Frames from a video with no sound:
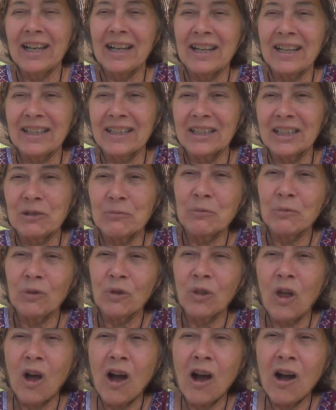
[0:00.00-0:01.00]
Uh,
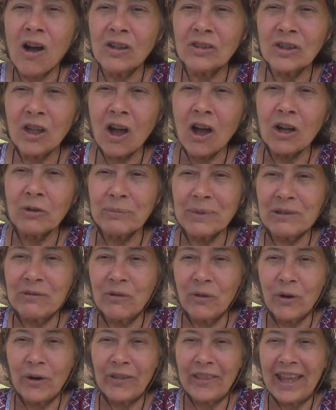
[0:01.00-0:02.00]
long, long
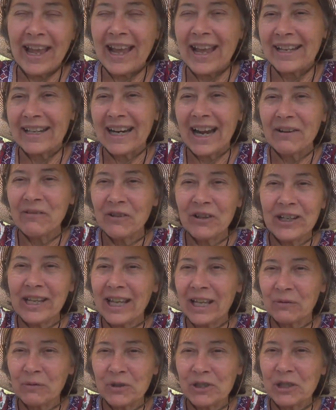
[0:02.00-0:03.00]
before that, I
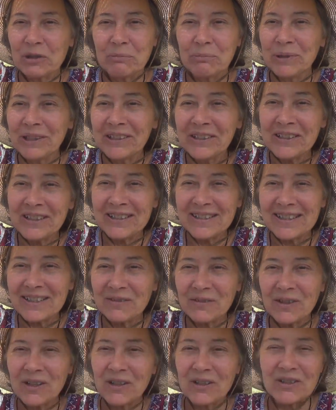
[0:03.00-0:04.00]
forget, was it billions
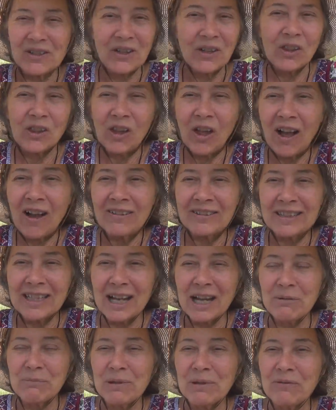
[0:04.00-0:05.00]
of years, a long
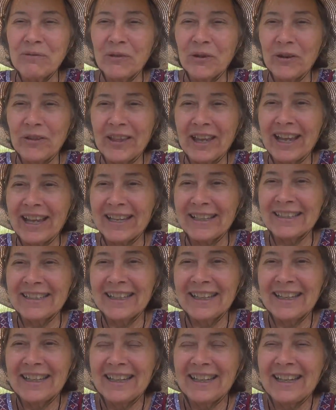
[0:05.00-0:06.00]
time before that,
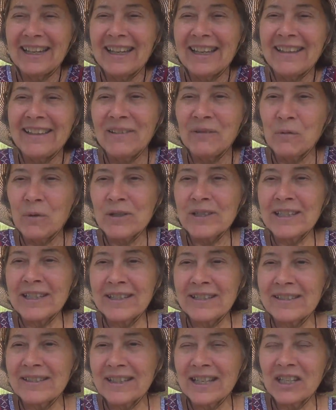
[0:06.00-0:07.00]
was the
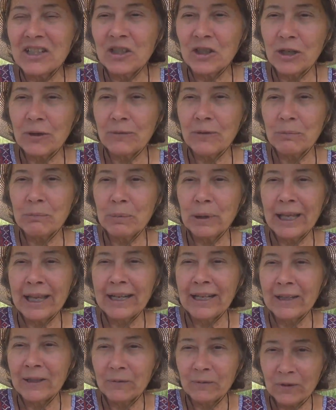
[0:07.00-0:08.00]
ascension of the
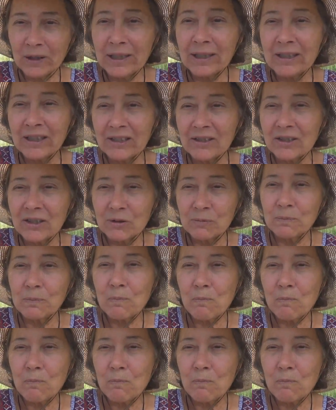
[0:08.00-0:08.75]
planet Venus.